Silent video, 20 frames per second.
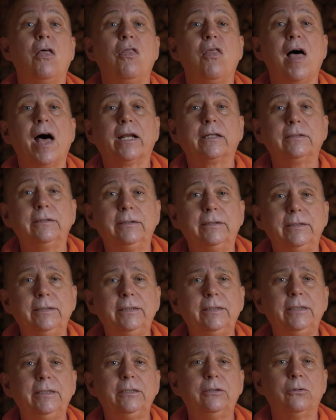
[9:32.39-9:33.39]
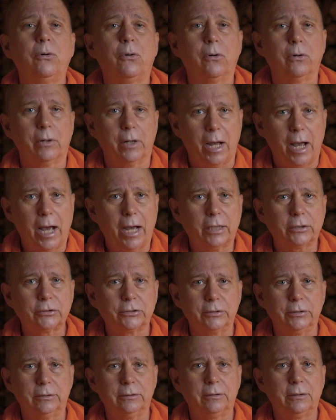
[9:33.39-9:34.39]
that deed or
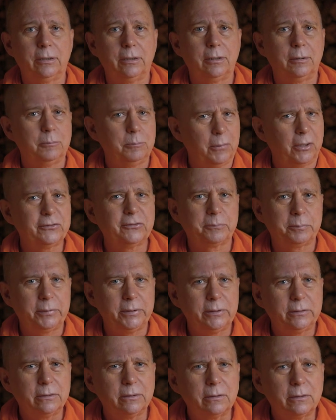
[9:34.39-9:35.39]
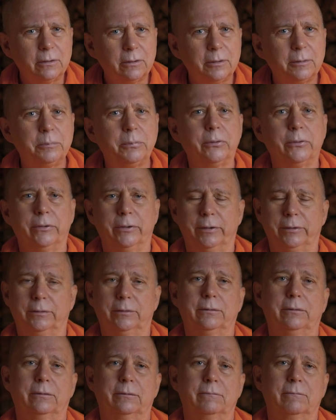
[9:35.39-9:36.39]
action must be
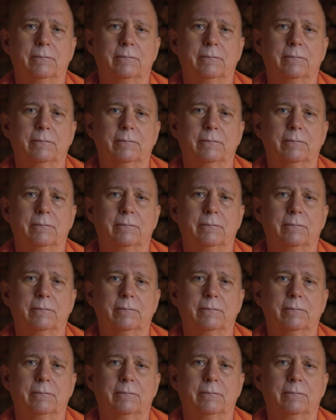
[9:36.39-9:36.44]
deliberate.